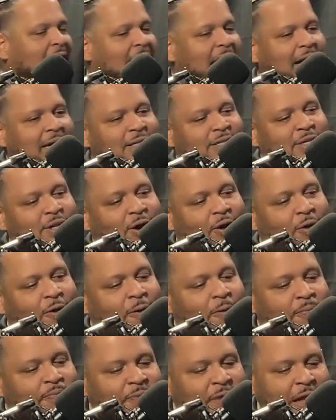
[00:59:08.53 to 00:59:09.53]
And
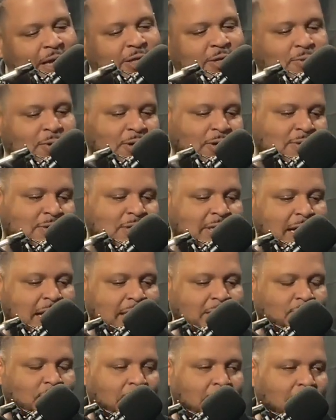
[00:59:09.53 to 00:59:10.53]
so it's just one of those
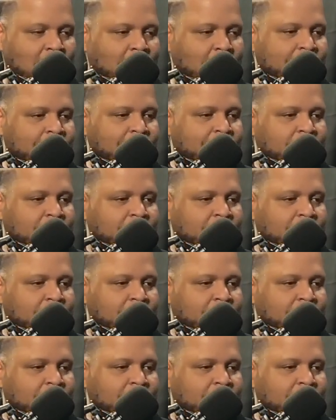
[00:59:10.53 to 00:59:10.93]
things where,